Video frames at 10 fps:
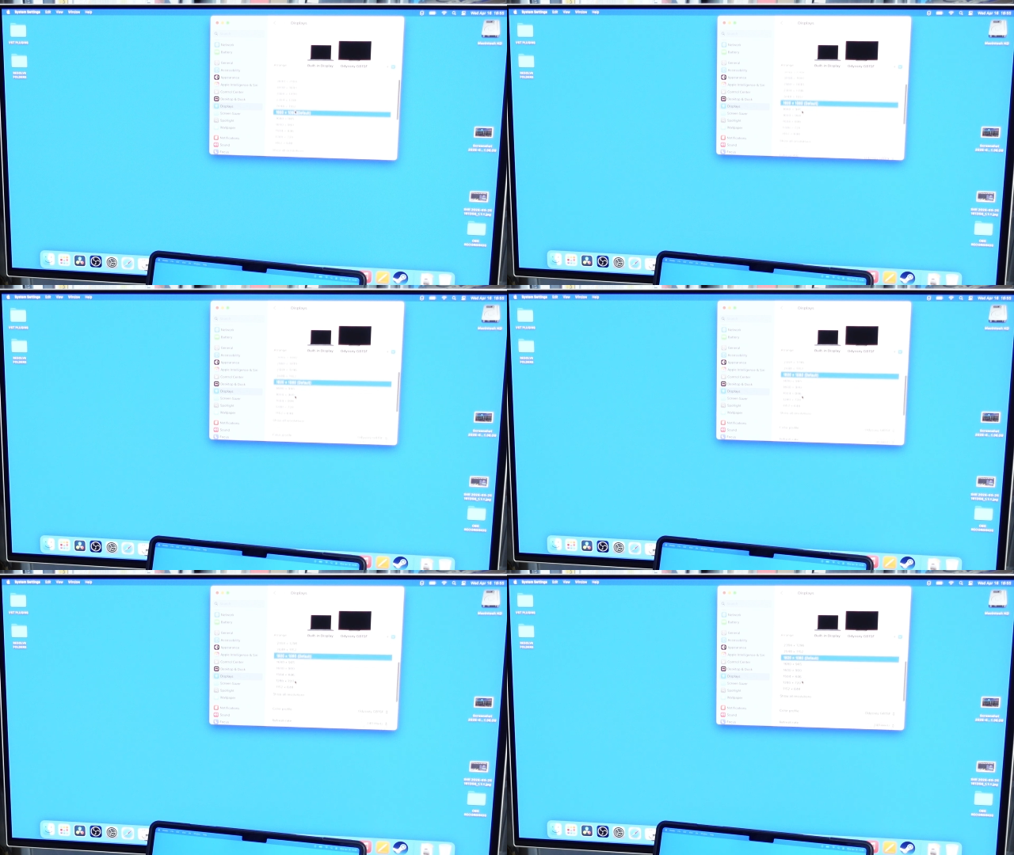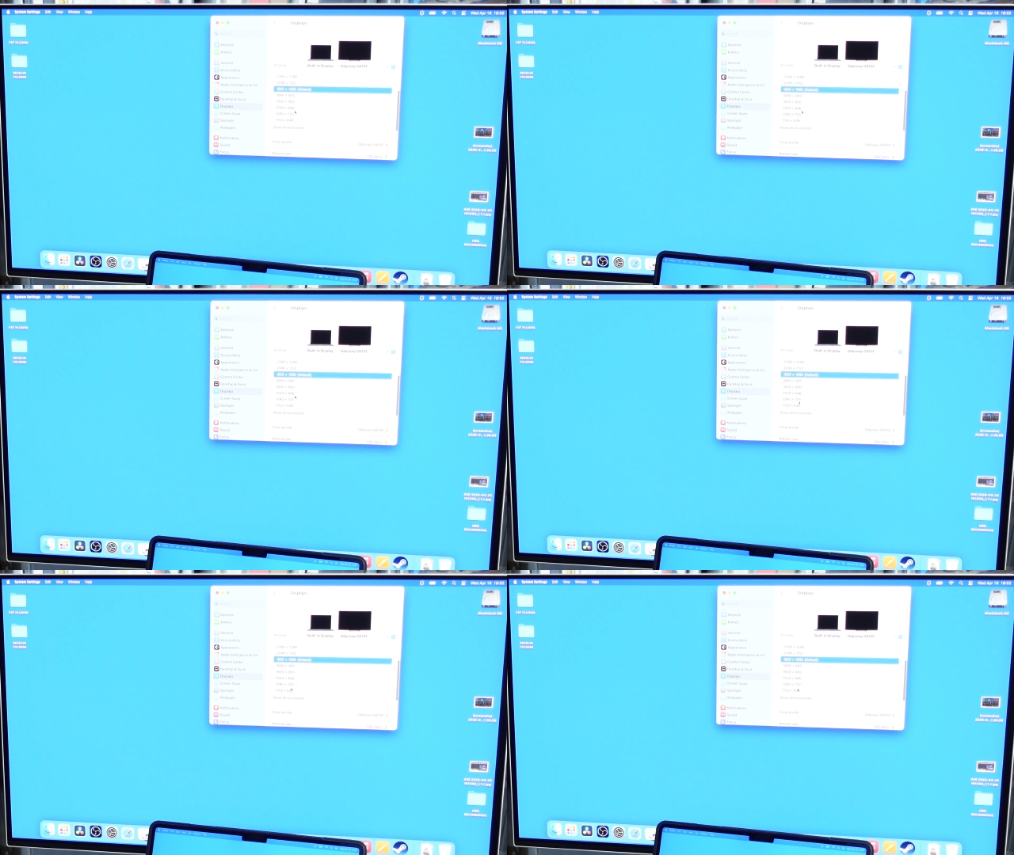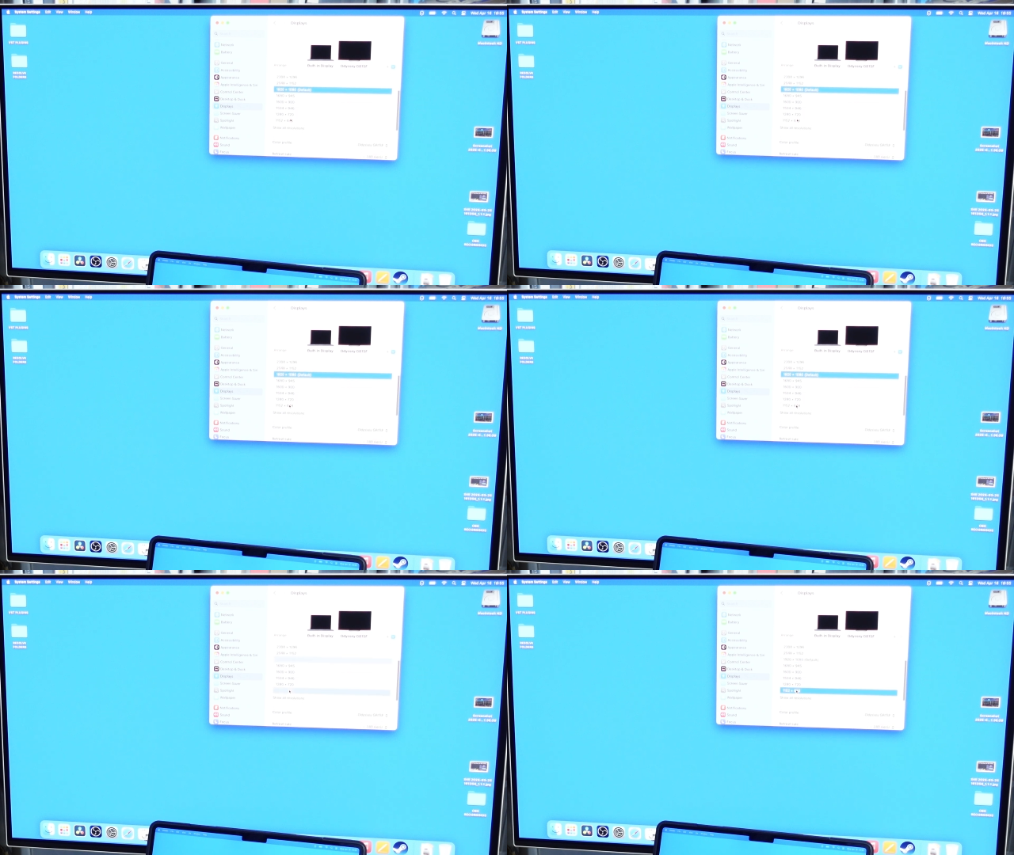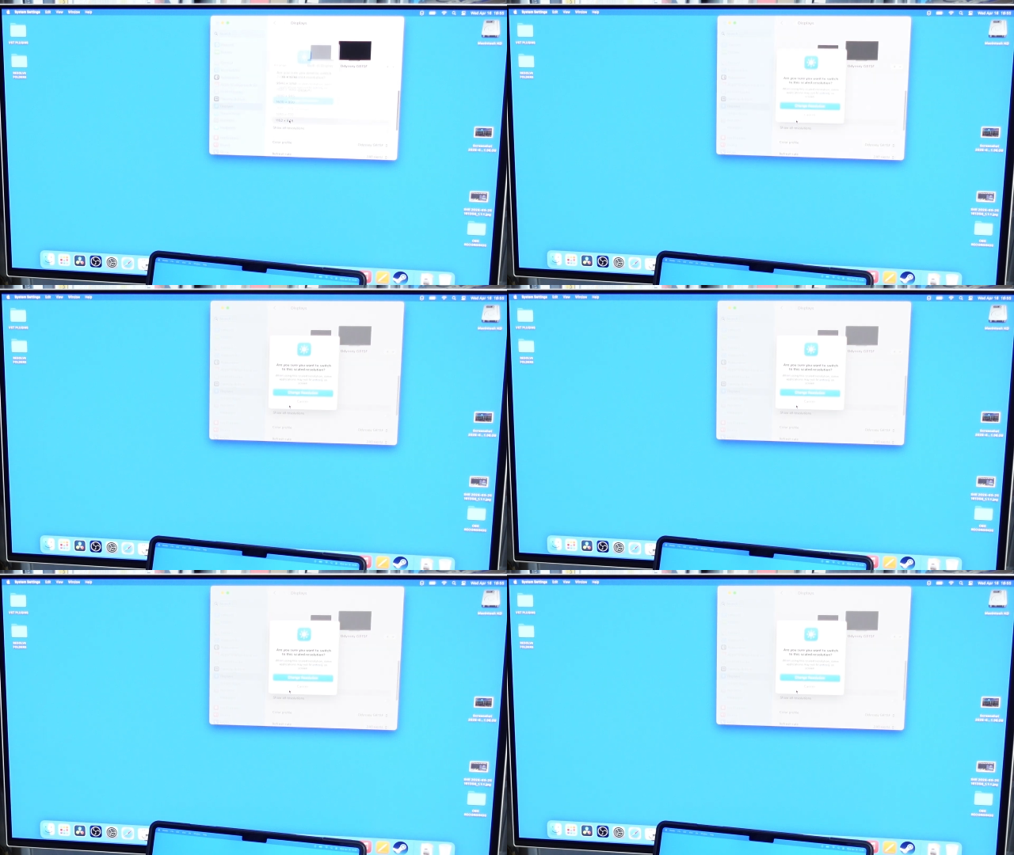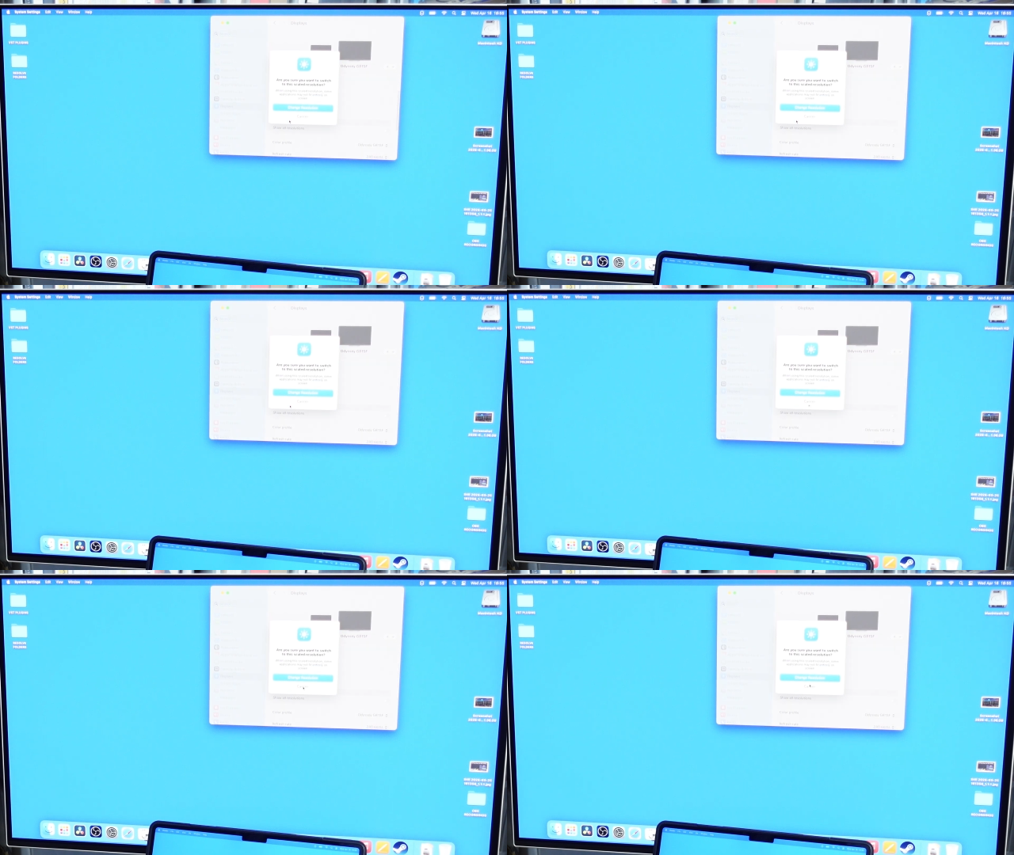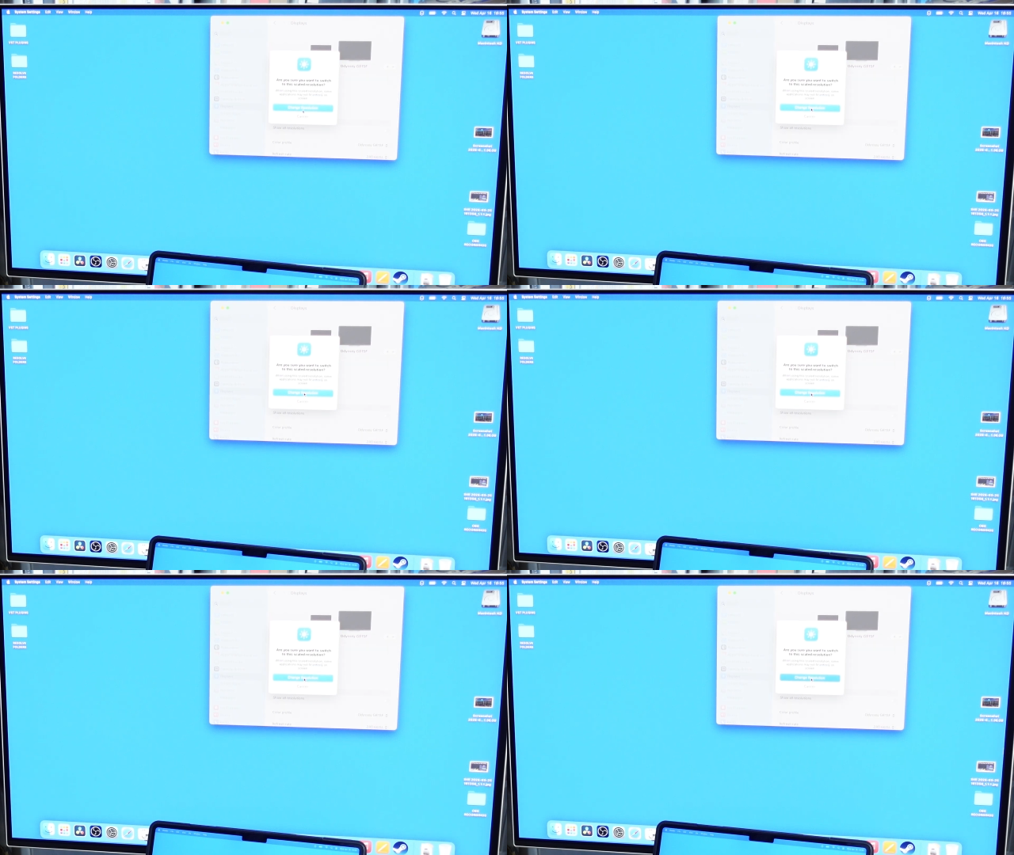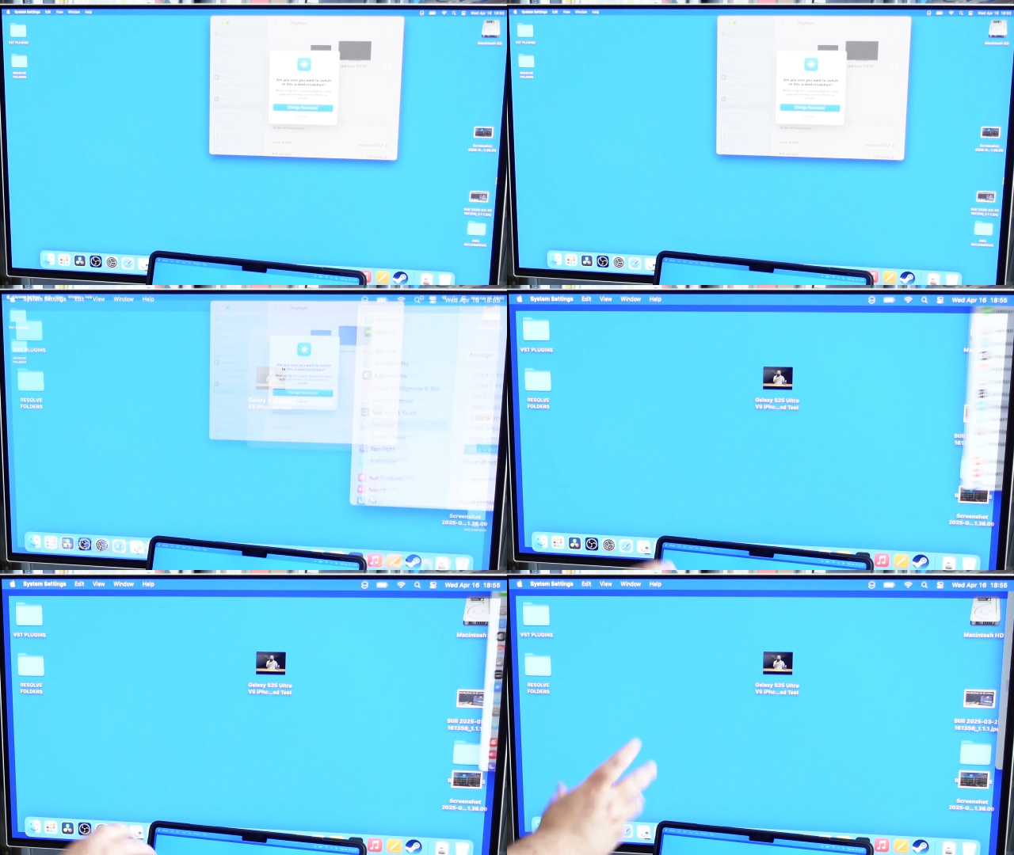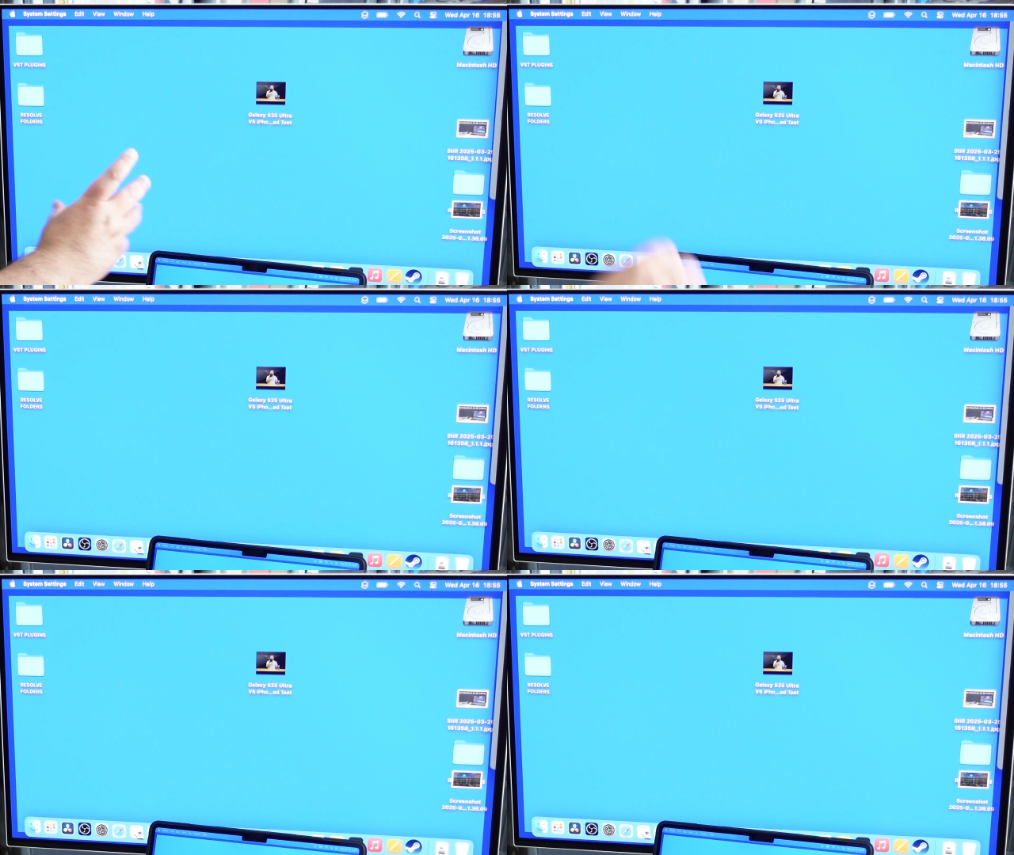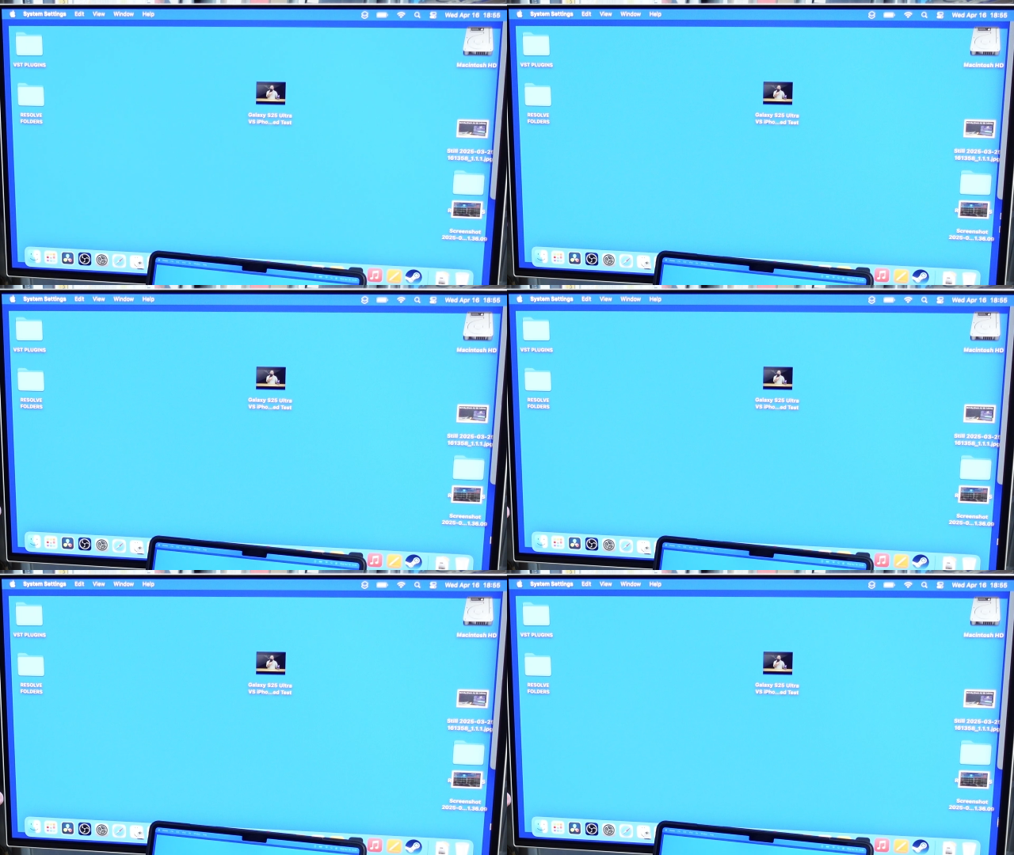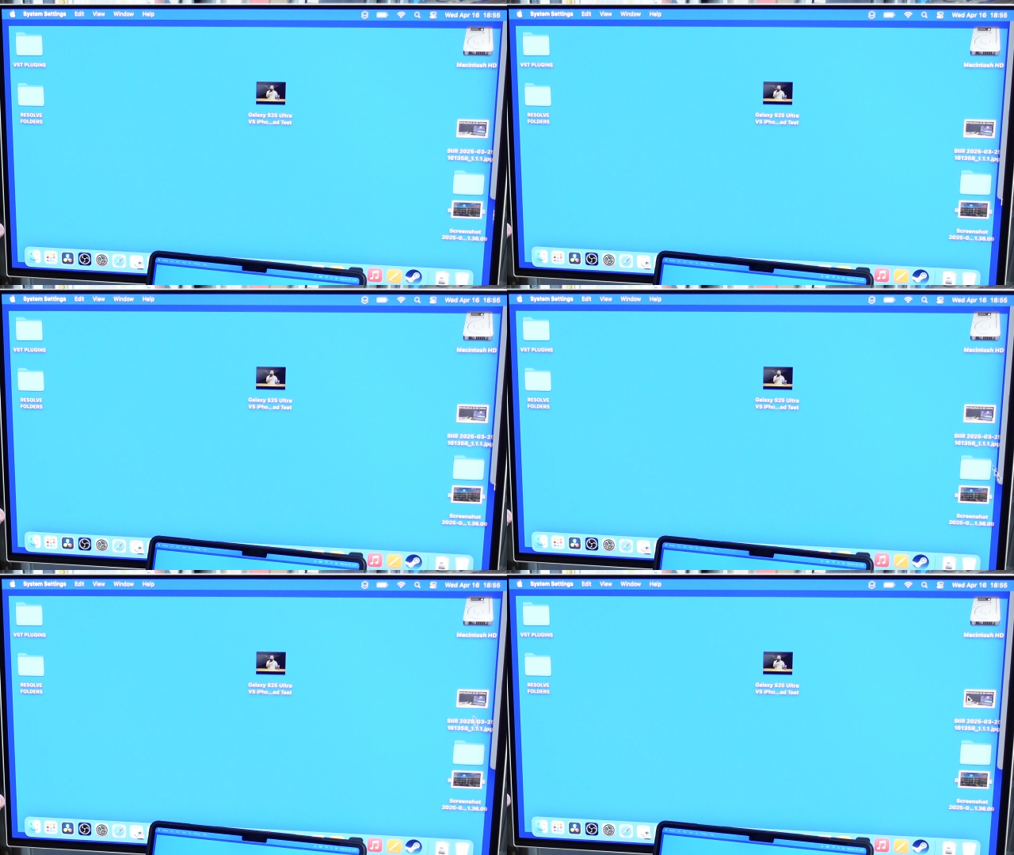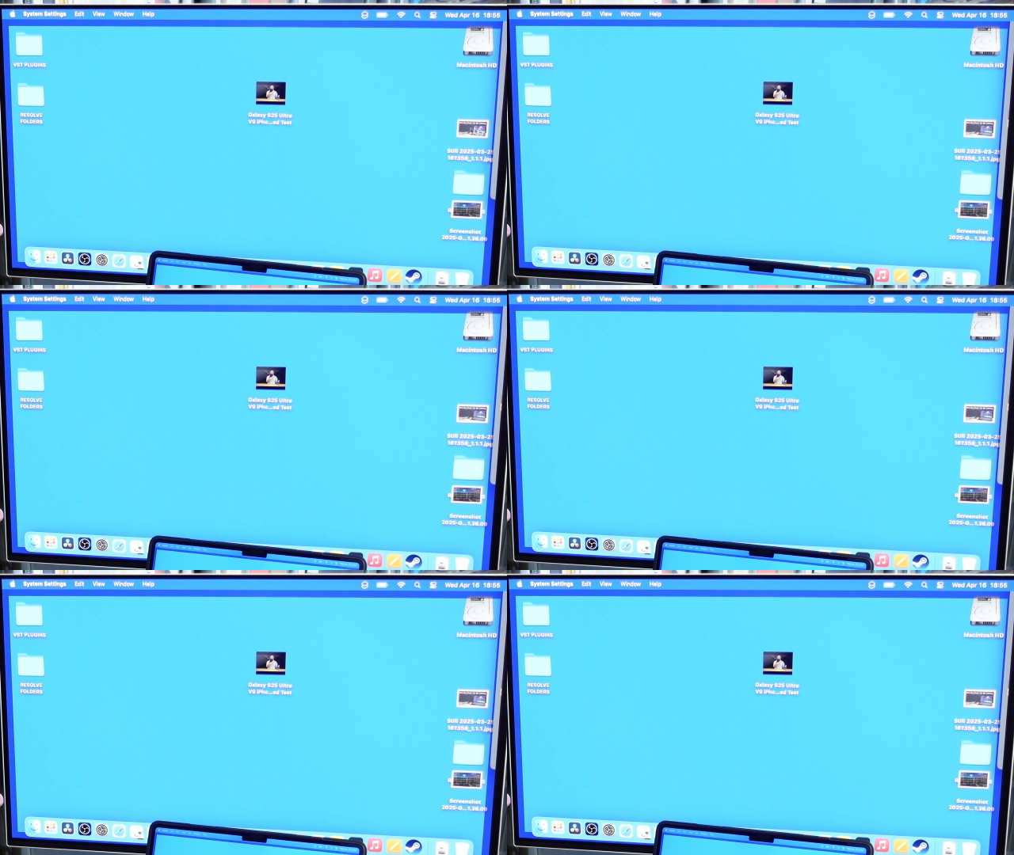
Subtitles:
[unreadable: no face in view]